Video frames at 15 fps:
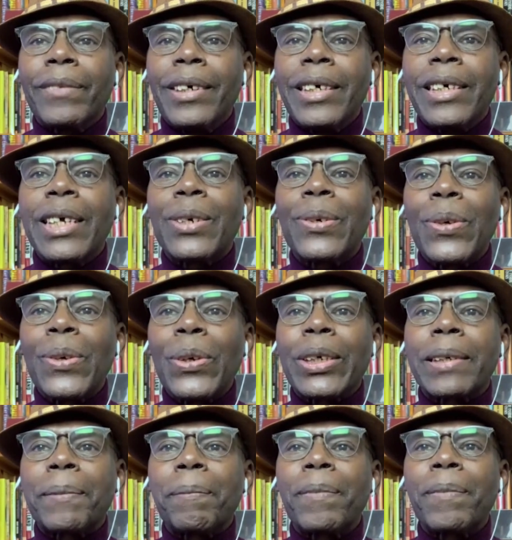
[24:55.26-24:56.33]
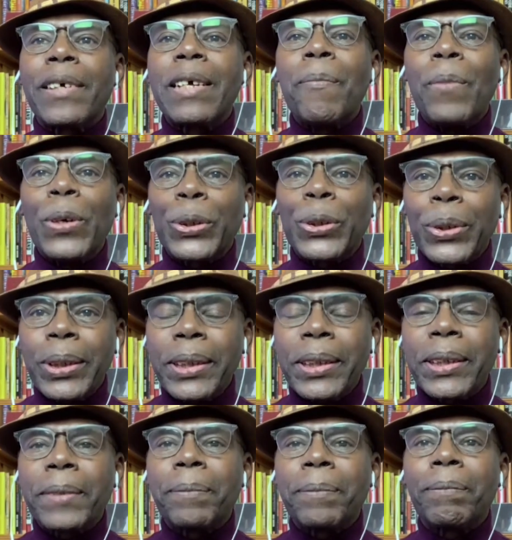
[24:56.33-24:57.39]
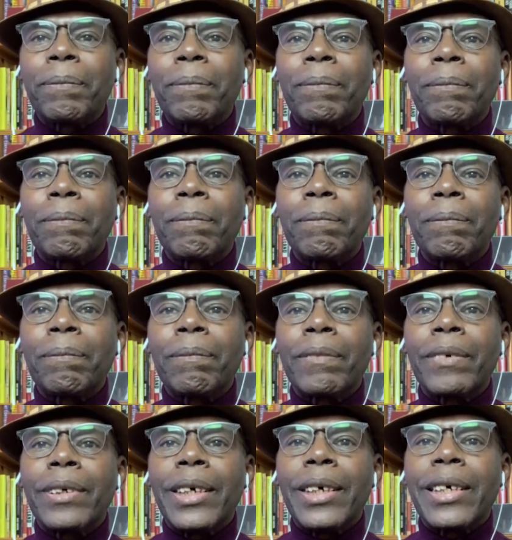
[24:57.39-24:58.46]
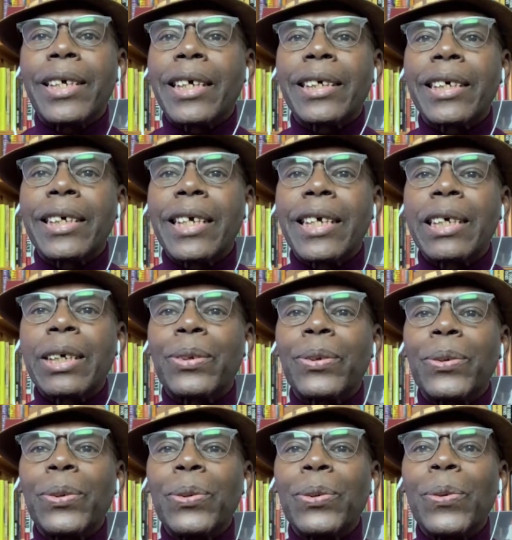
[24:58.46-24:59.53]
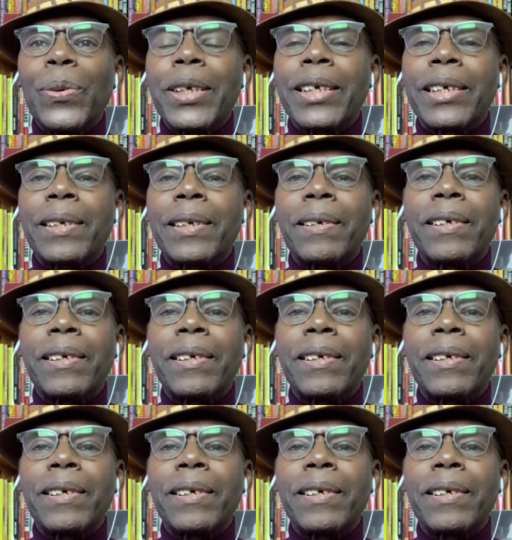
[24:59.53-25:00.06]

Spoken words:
It is not emotions. It has nothing to do with